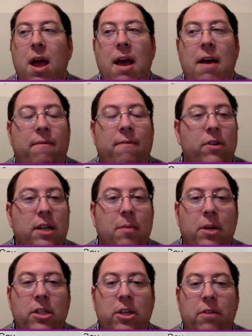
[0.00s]
If for some
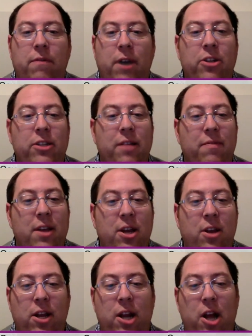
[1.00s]
reason you find yourself
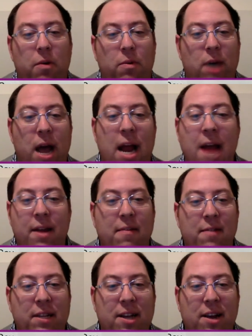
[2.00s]
that I have to
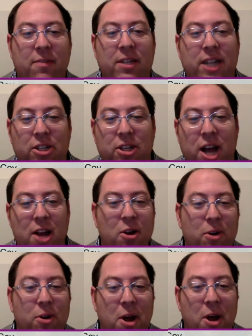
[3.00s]
have this conversation, I
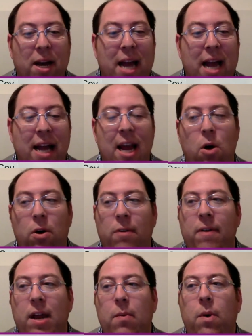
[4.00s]
don't know, I can't get a hold of
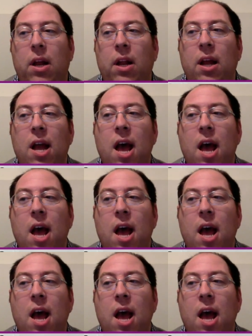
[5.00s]
anyone,